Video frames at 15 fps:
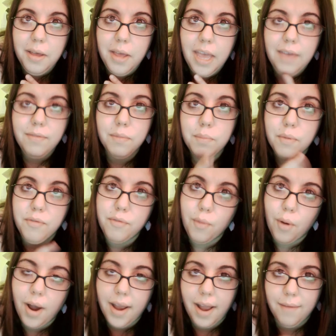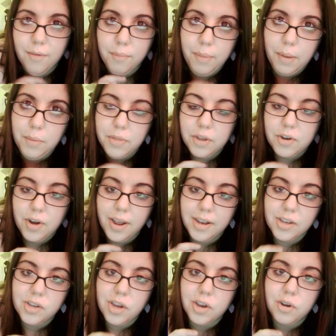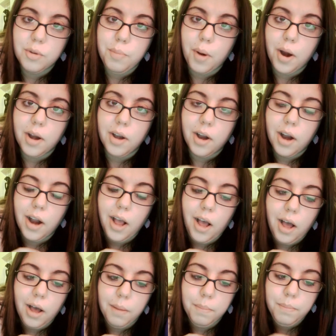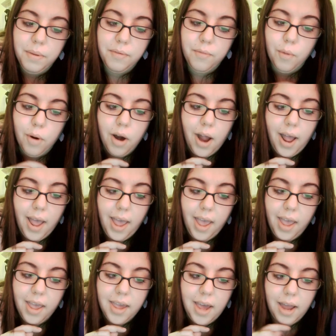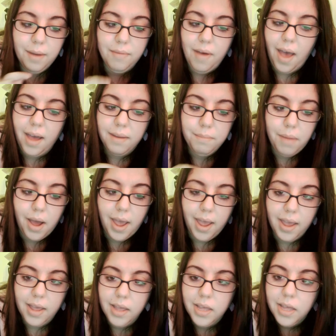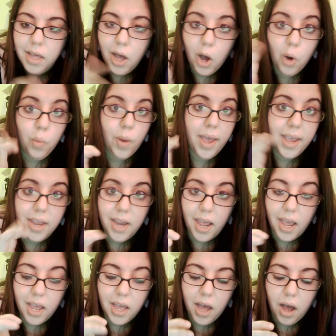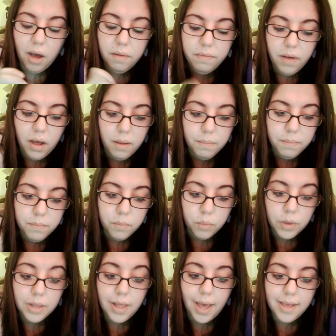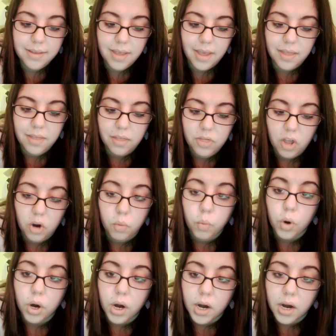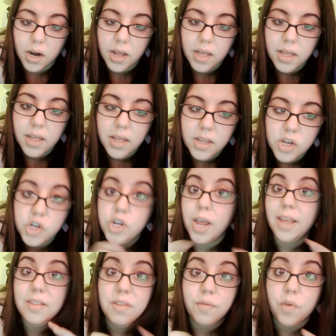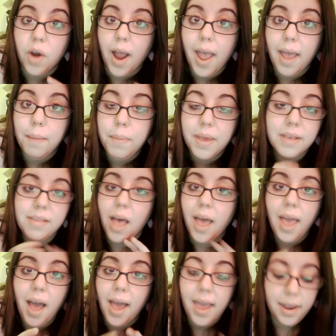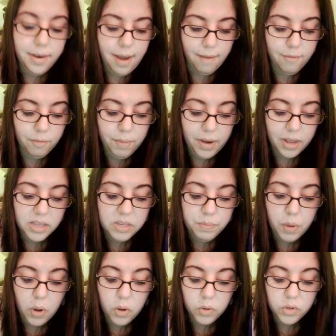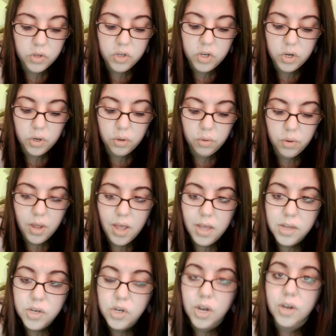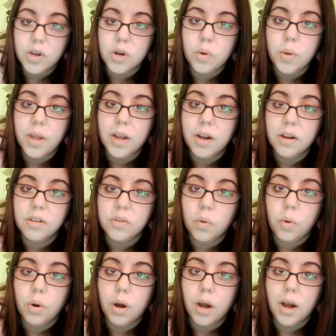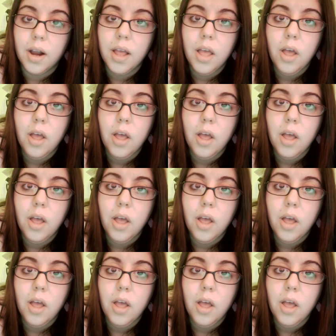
even before I'd ever been with a transgendered partner, before I kind of had my awakening of realizing that there were shades of gray, because I had never been exposed to gender queers or